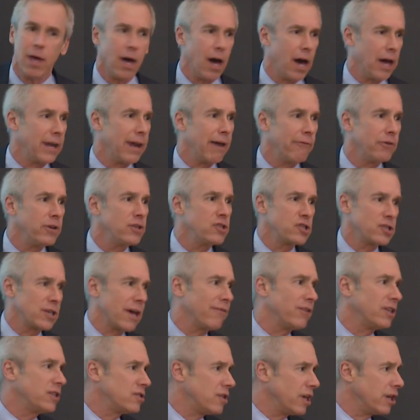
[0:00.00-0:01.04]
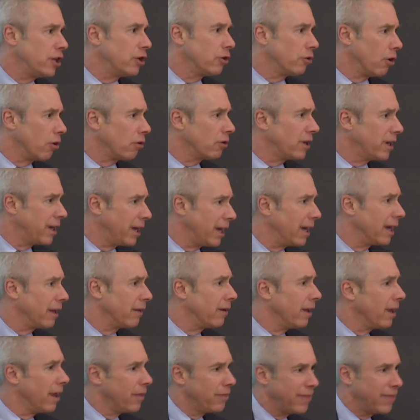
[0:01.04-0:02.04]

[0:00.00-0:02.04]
on every 17-year-old kid